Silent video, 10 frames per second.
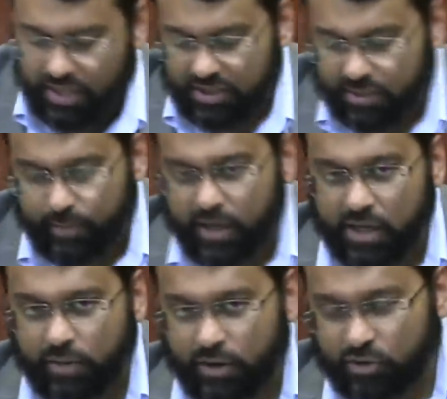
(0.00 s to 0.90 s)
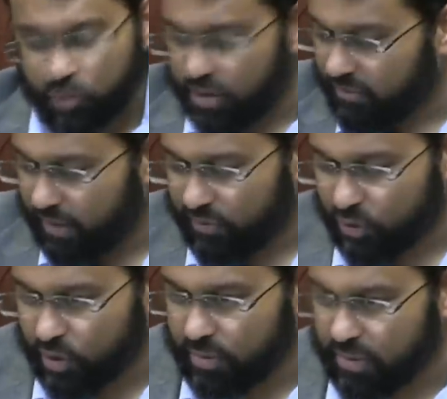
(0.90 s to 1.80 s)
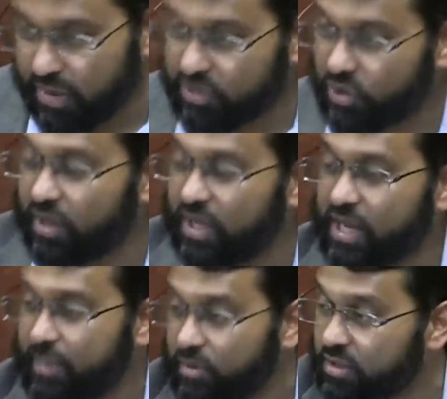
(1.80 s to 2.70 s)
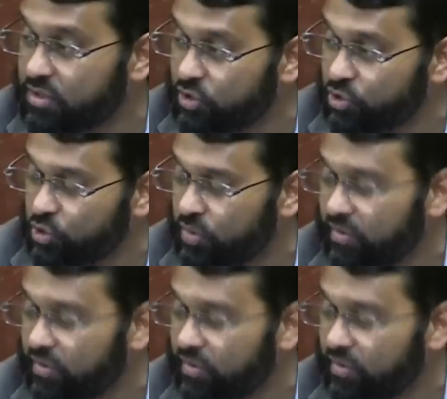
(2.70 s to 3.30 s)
spend around 25 30 minutes talking about this issue of